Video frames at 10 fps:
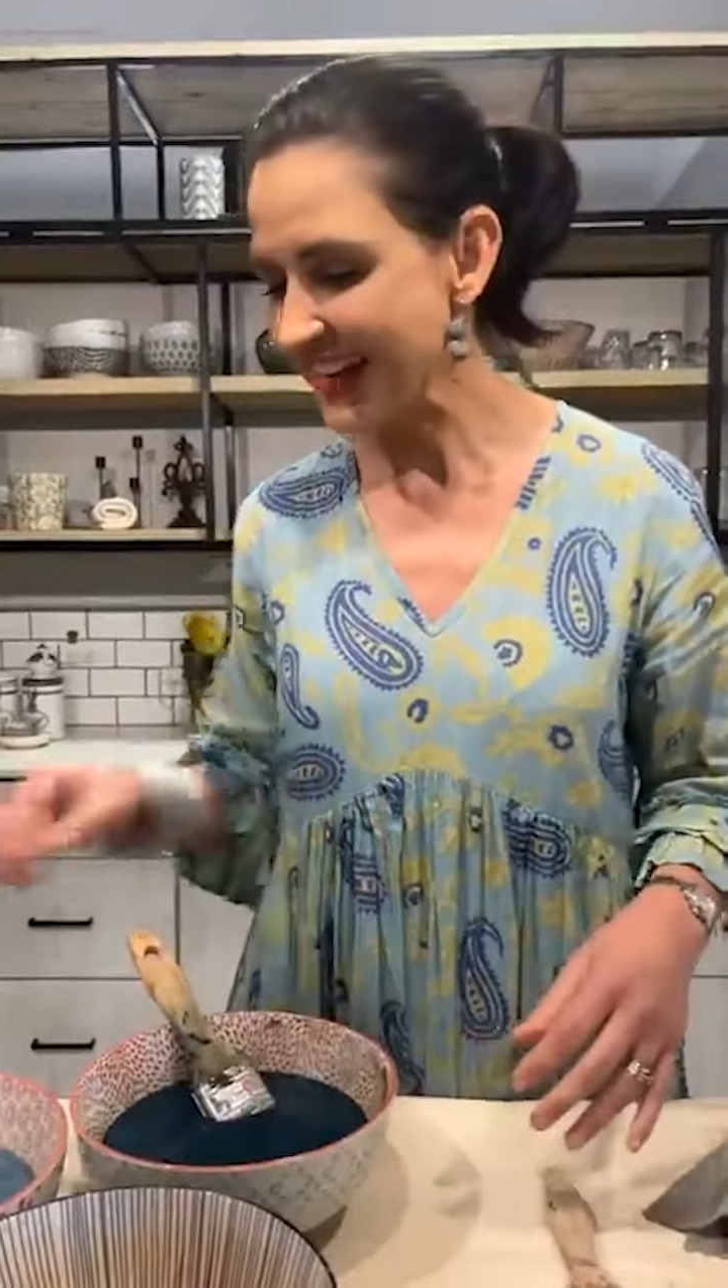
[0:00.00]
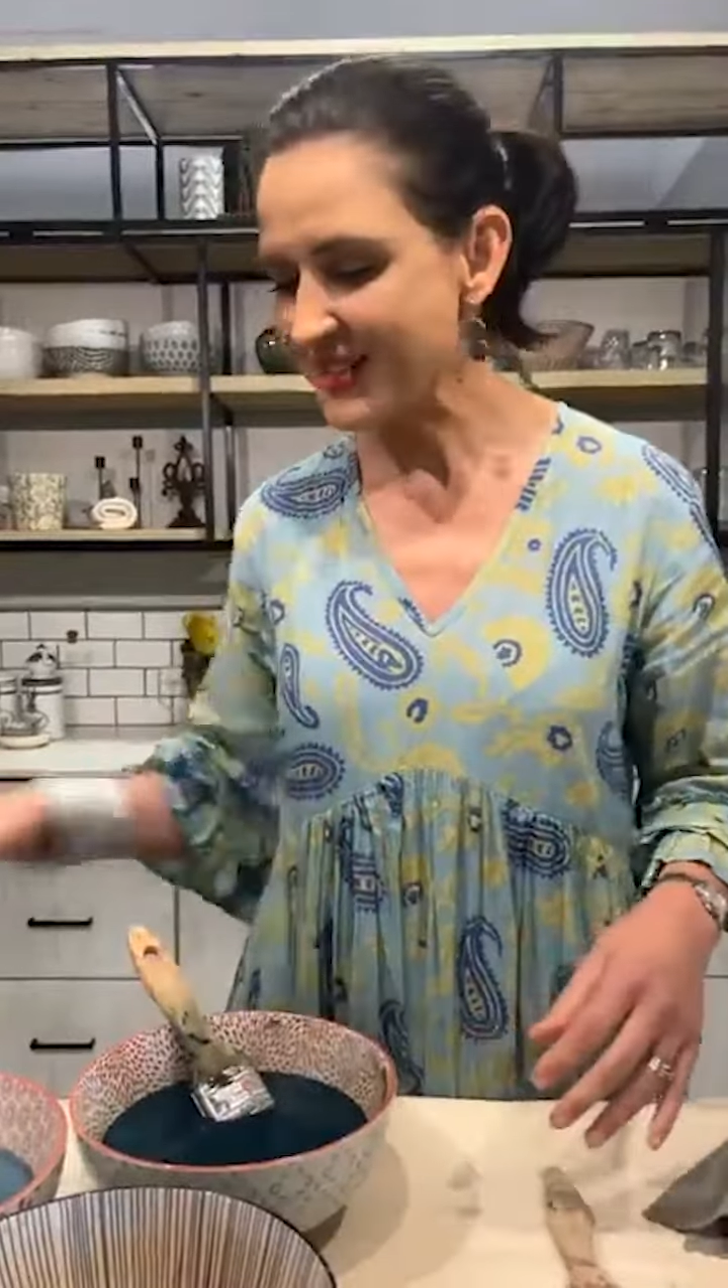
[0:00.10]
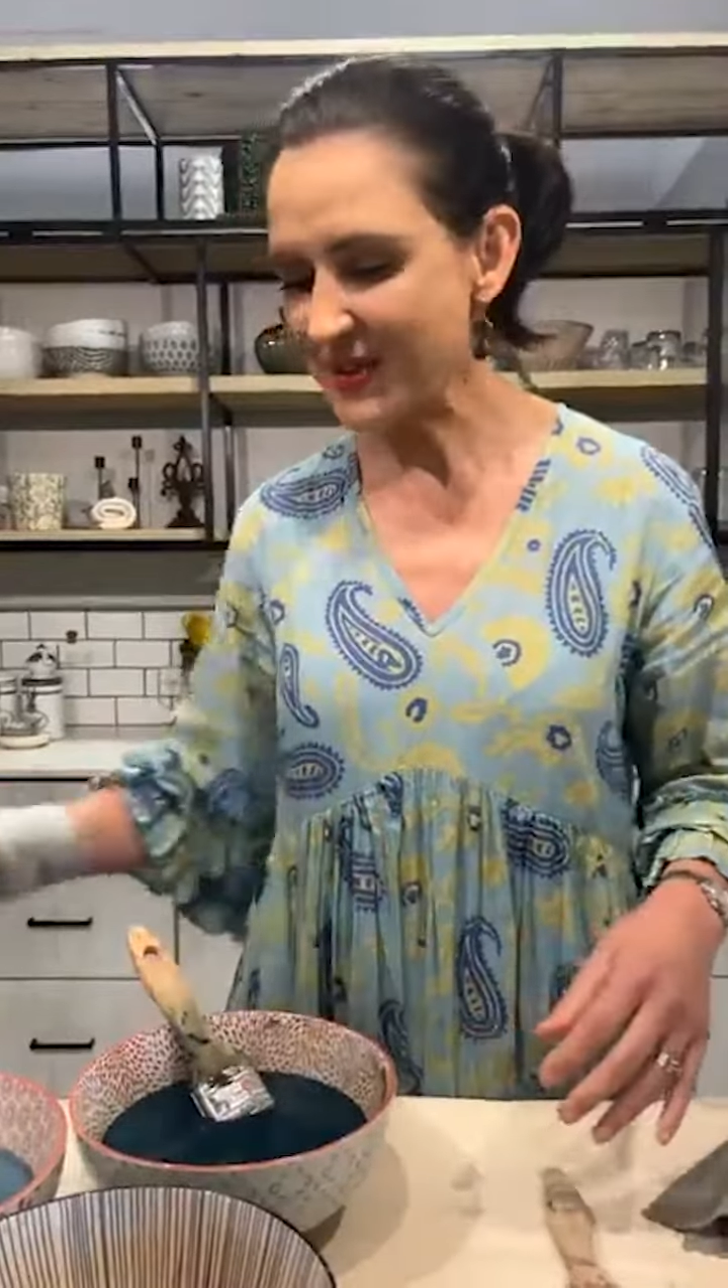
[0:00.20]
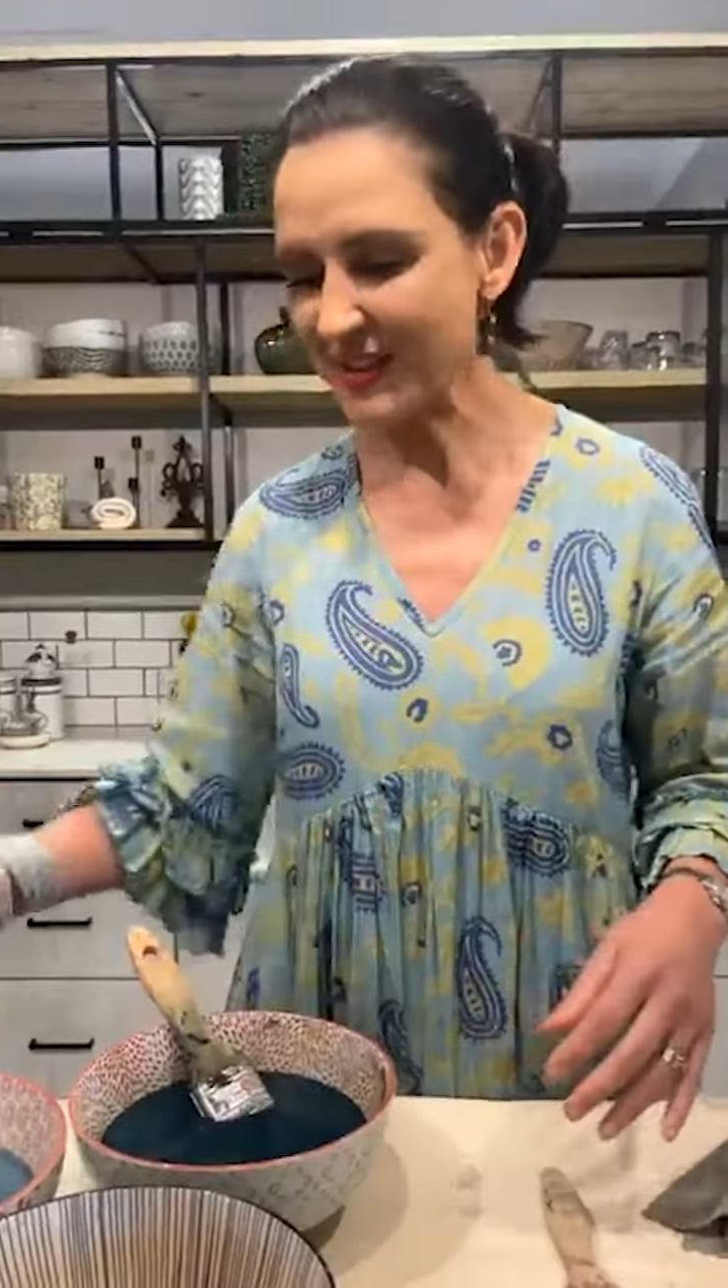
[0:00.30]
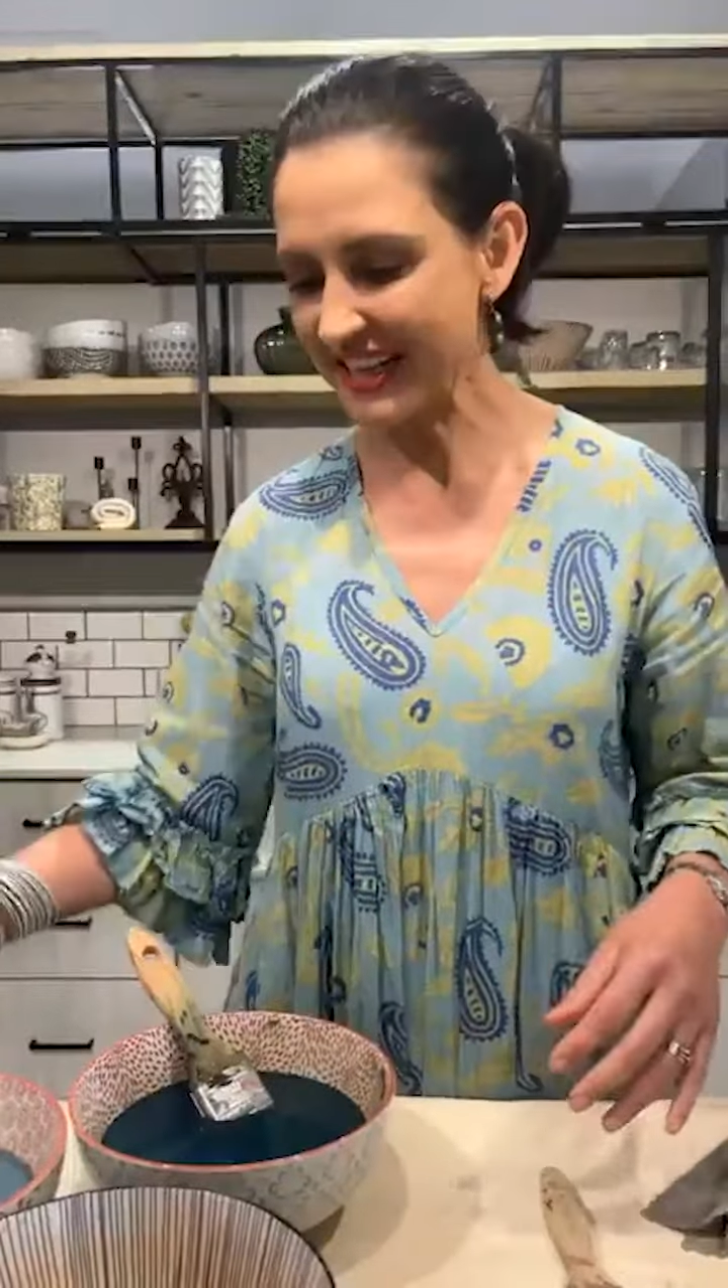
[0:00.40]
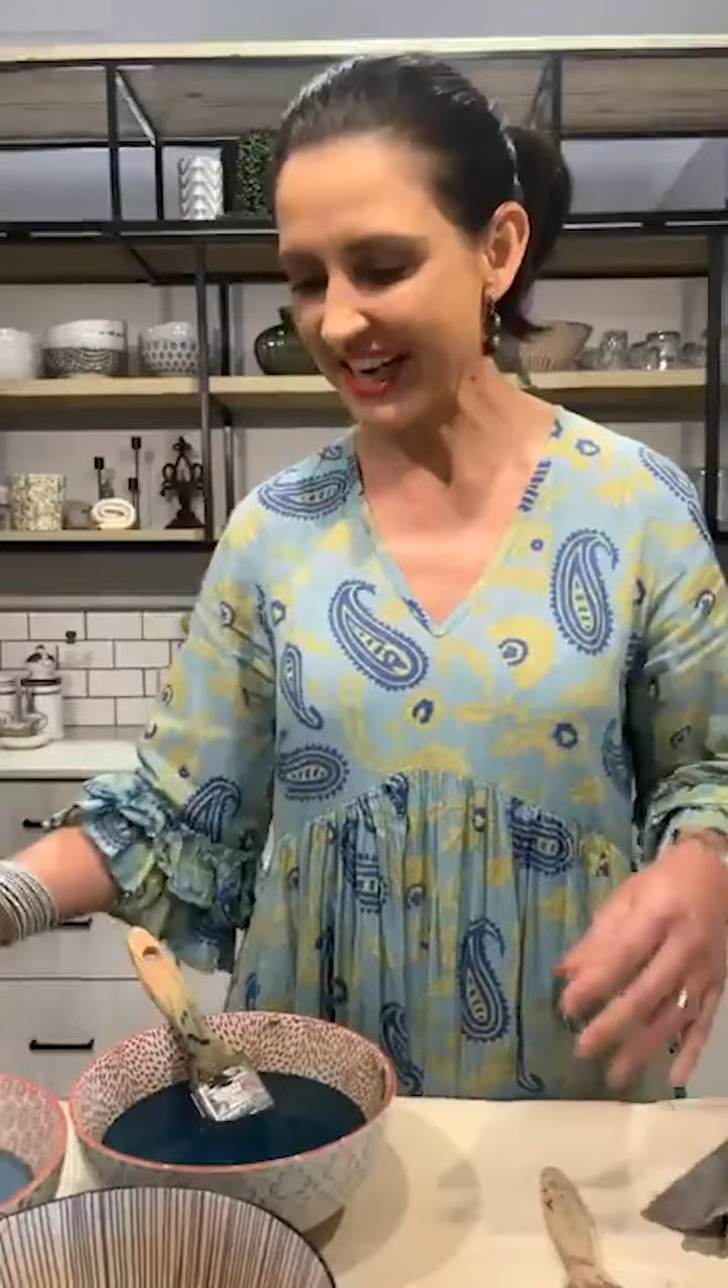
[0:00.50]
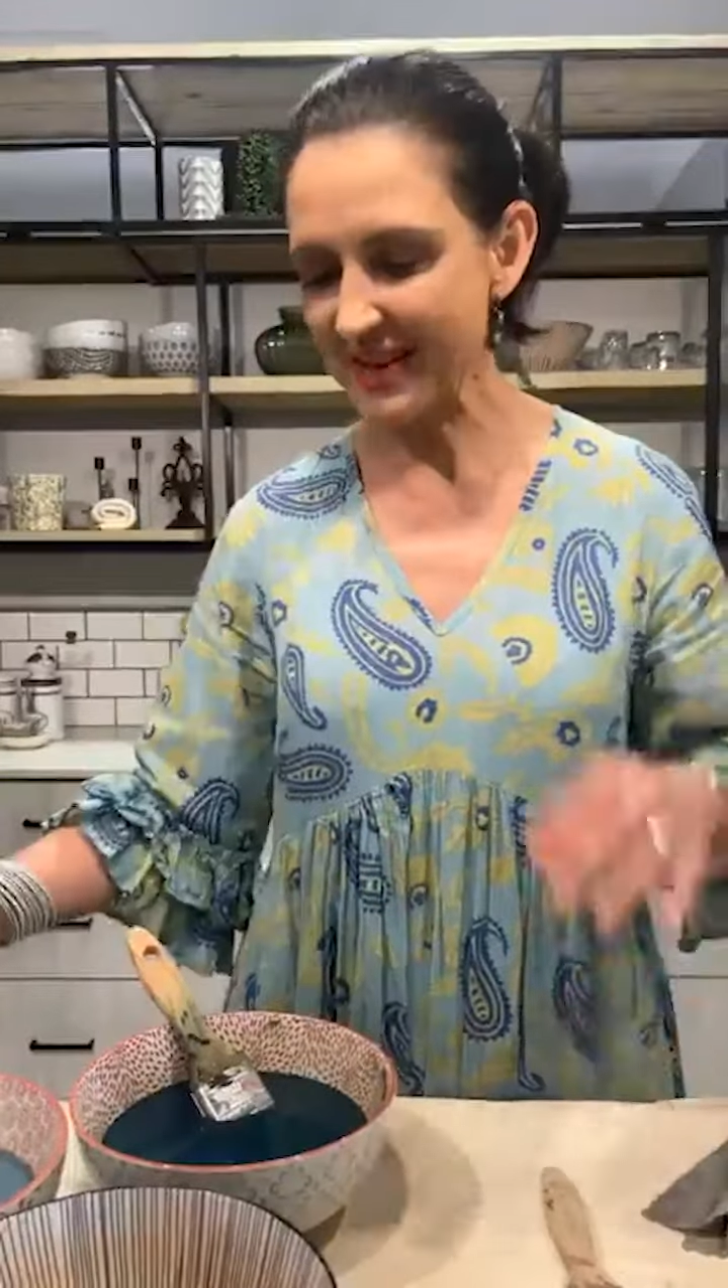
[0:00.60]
I saw the